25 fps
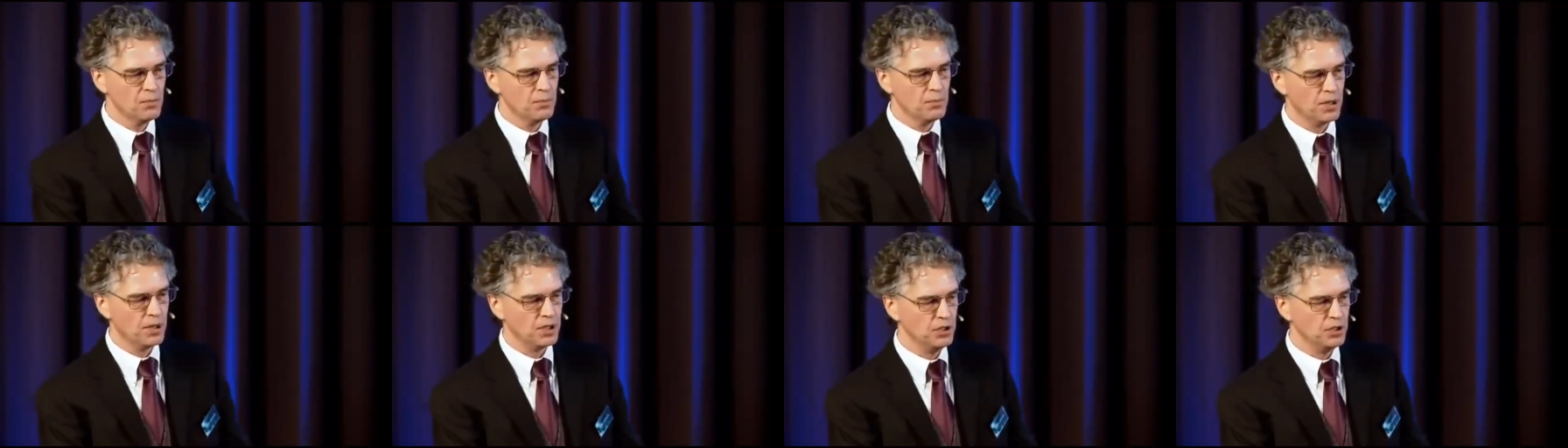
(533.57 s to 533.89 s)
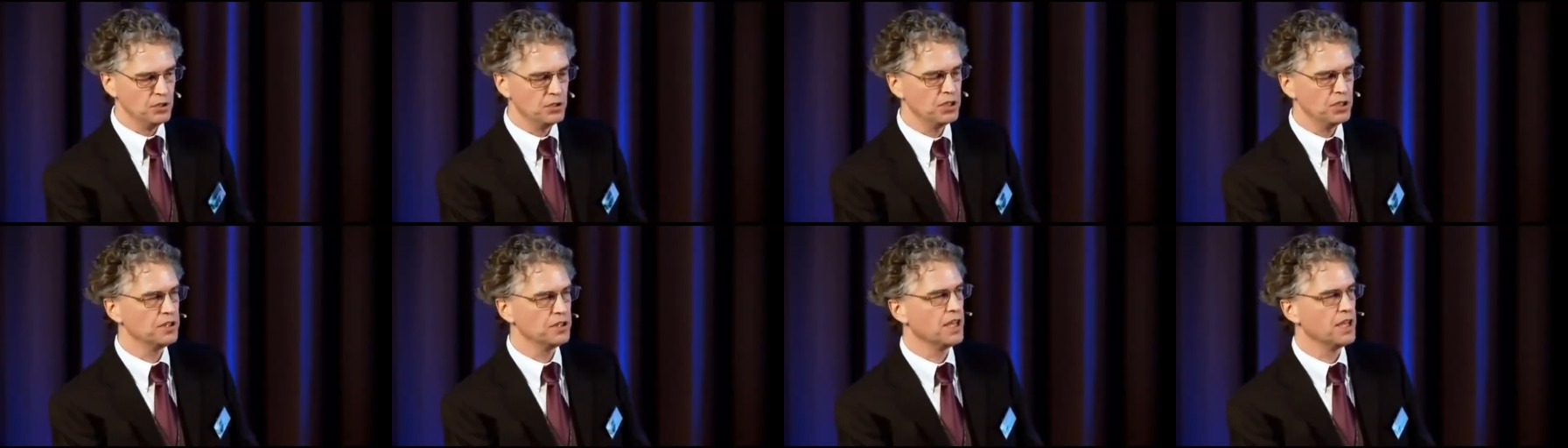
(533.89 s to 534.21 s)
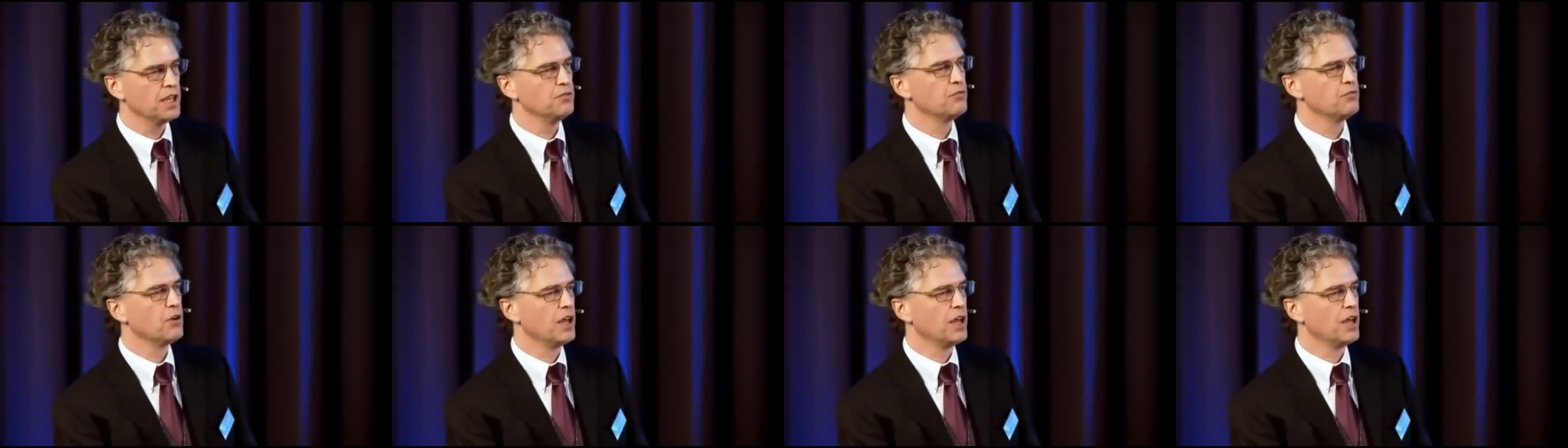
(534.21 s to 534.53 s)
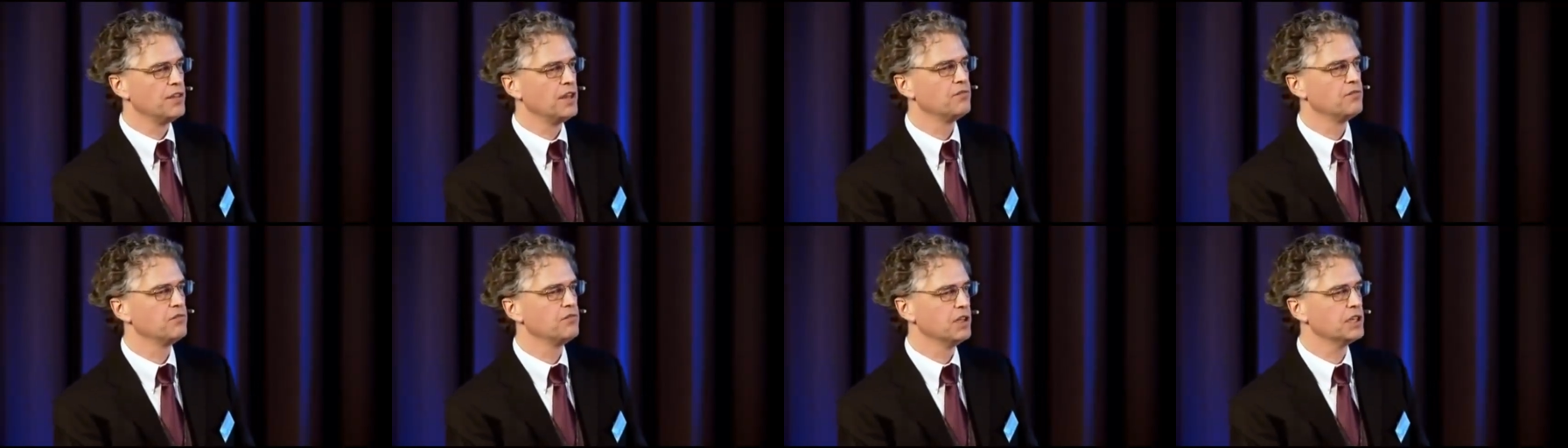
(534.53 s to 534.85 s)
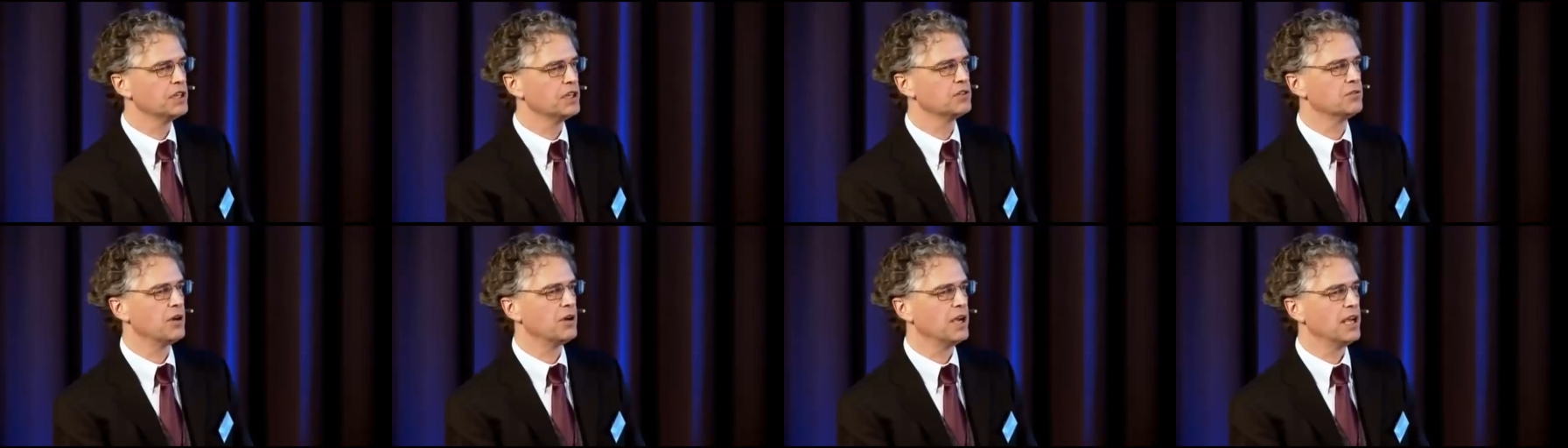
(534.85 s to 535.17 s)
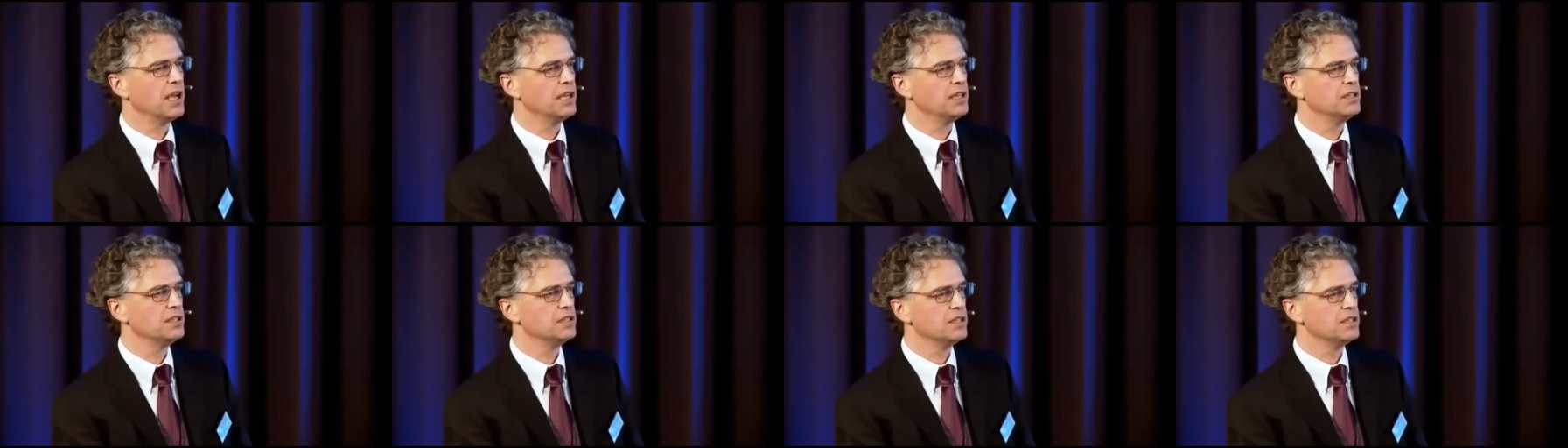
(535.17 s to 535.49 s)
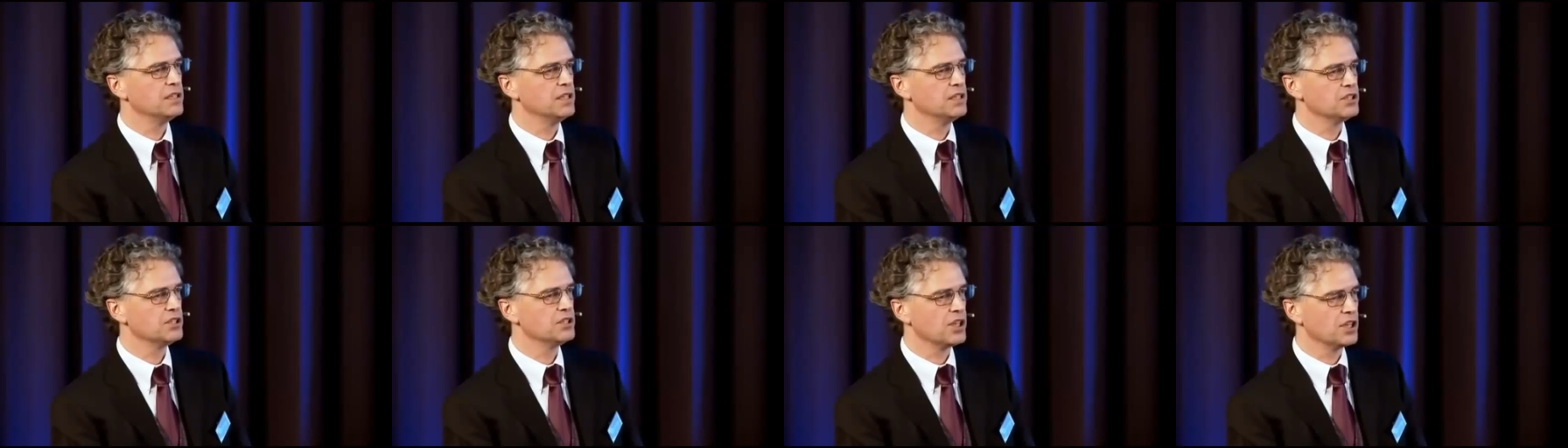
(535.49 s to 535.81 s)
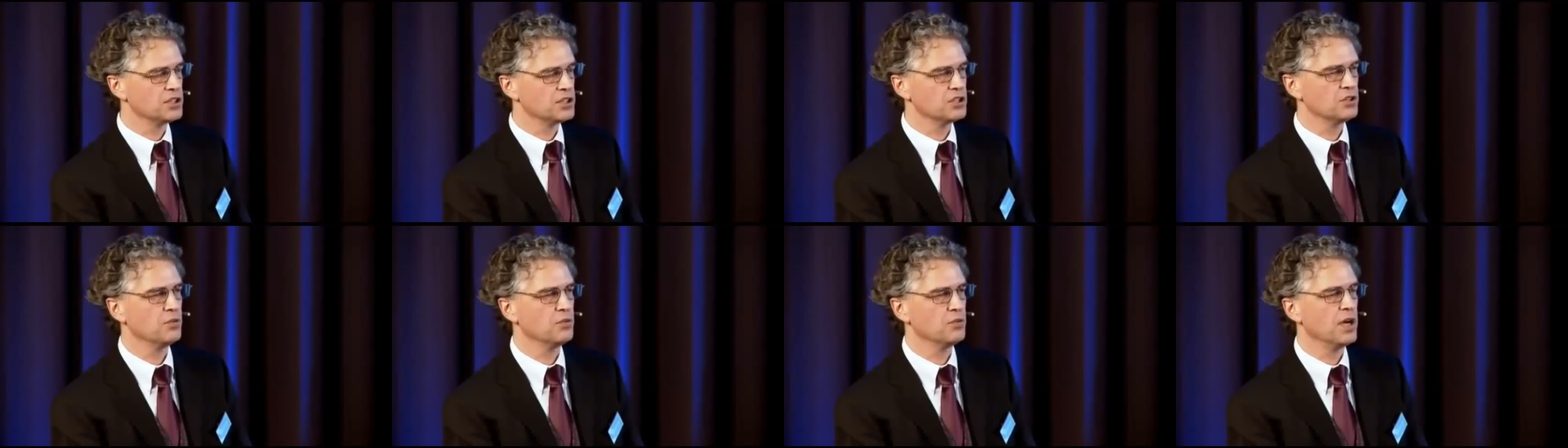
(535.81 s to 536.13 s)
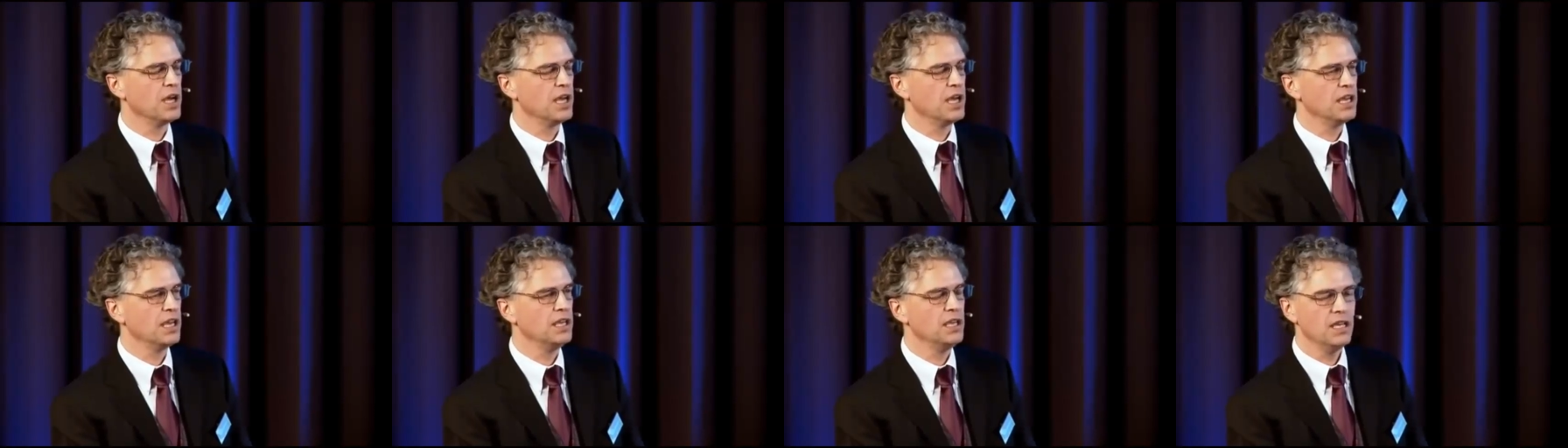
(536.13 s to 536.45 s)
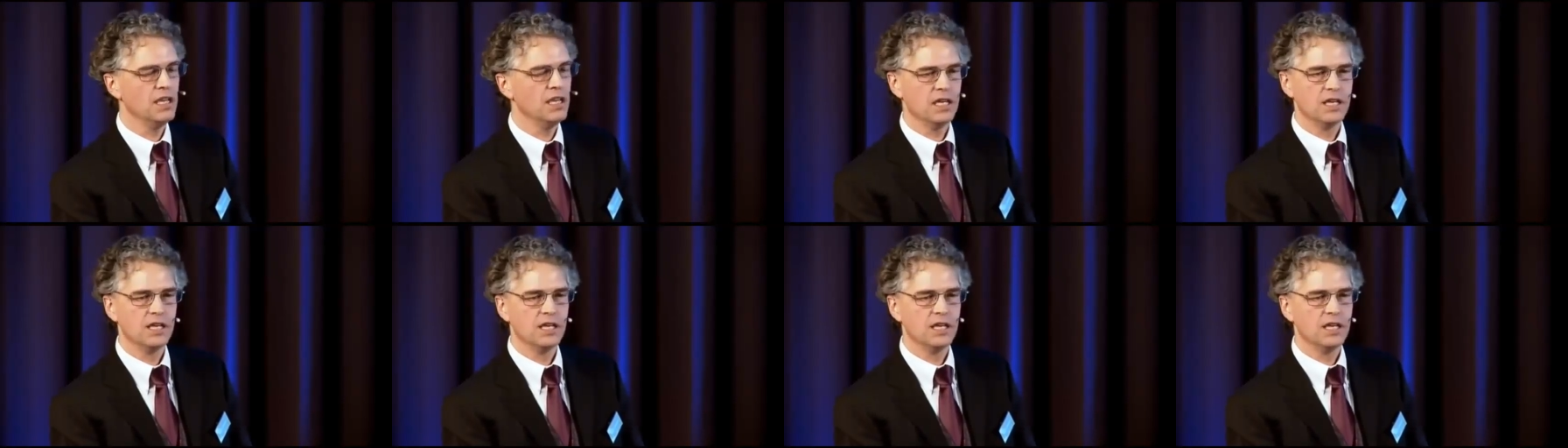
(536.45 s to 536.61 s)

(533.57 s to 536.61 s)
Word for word: But you can then run the flicker rate in such a way